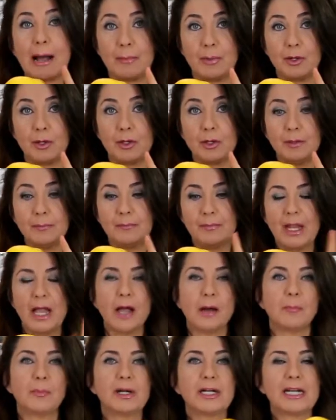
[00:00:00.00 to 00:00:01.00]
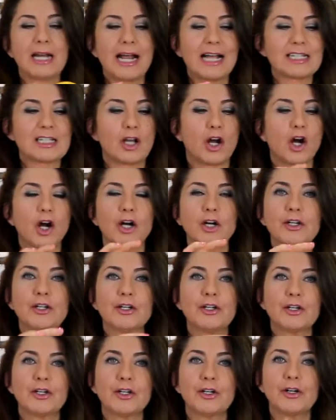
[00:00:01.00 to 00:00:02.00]
apple, but it has a
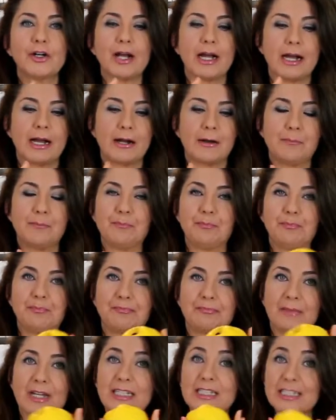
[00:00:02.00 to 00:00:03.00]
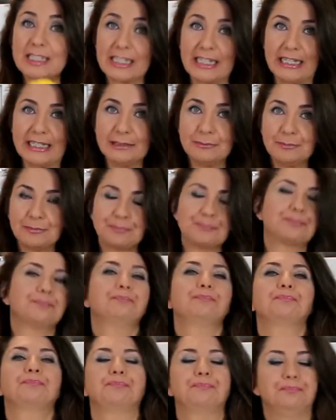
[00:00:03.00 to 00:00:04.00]
harder skin.
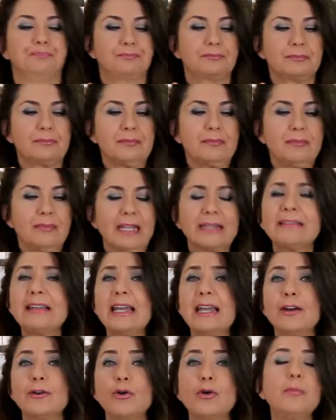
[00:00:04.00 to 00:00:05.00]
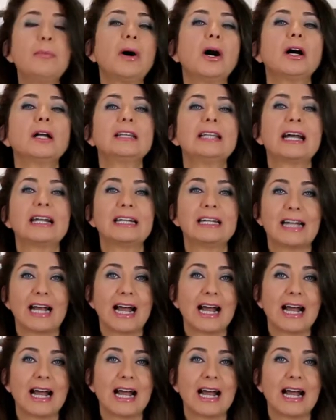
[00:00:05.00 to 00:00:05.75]
The aroma that it